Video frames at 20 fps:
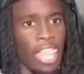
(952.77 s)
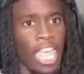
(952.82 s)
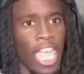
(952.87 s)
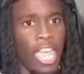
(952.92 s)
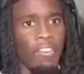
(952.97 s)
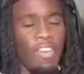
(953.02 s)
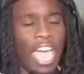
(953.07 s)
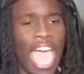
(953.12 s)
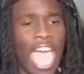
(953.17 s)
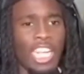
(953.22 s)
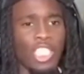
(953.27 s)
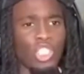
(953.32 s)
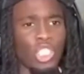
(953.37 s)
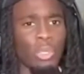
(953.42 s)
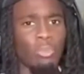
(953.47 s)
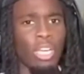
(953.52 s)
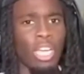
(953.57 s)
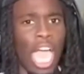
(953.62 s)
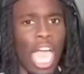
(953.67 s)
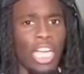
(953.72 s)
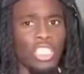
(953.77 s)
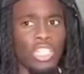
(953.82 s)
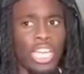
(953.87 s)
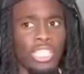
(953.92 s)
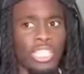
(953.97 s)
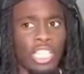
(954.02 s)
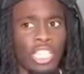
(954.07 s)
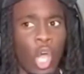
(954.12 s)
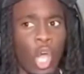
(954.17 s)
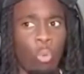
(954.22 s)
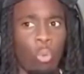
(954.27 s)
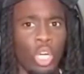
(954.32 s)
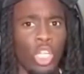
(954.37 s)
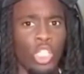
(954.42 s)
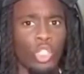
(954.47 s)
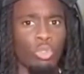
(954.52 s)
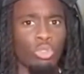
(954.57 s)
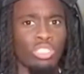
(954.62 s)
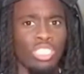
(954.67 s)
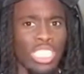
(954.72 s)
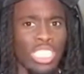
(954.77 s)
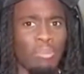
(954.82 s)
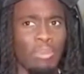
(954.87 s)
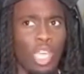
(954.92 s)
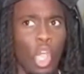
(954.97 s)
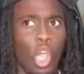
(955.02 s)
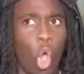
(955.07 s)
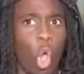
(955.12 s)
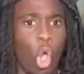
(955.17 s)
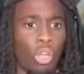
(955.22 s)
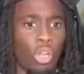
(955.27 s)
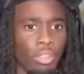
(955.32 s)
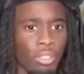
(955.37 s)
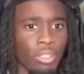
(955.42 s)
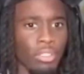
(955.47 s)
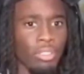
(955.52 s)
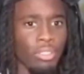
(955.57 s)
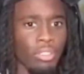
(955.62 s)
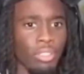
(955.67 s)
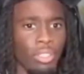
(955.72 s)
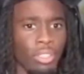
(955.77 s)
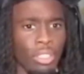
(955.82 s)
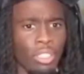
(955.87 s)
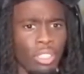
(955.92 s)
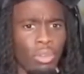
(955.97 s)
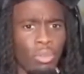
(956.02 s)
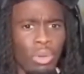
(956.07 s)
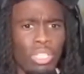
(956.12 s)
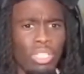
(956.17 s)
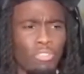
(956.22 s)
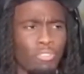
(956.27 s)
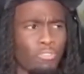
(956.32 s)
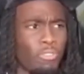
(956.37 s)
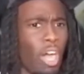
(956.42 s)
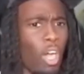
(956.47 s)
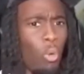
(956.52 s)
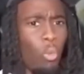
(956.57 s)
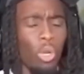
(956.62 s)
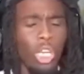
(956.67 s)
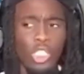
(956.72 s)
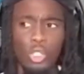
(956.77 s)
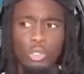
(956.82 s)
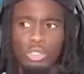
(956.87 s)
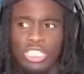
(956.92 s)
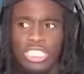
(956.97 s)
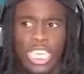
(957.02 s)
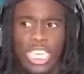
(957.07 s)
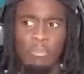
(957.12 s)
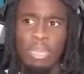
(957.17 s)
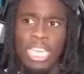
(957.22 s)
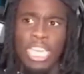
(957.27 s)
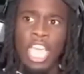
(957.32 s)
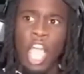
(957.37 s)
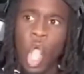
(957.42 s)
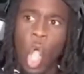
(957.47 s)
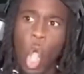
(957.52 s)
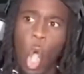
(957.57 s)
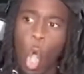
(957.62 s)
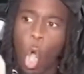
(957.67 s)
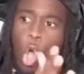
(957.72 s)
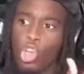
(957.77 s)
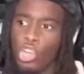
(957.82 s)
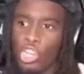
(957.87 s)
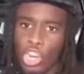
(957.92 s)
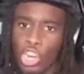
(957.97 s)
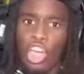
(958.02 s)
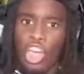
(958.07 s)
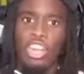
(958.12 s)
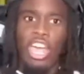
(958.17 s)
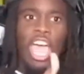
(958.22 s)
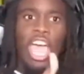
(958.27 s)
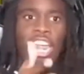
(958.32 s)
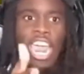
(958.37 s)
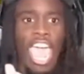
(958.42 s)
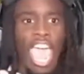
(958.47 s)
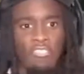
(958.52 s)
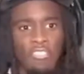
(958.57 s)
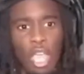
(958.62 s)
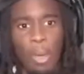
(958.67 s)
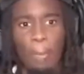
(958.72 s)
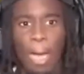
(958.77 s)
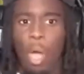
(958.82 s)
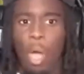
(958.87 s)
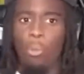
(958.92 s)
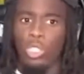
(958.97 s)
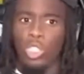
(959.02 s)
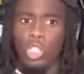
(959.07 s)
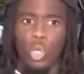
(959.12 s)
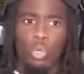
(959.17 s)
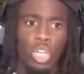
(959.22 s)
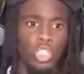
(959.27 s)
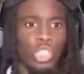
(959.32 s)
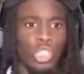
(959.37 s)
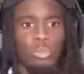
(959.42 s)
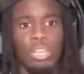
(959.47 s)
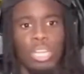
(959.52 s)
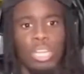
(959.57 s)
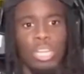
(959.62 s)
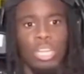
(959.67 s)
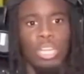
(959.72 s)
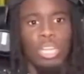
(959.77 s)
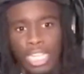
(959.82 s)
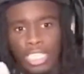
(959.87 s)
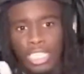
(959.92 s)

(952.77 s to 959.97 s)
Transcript: If I had a streaming contract, then no, wouldn't you see me on? What the fuck? Wouldn't you see me on there at, at a heavy amount? When you're doing a streaming contract, it's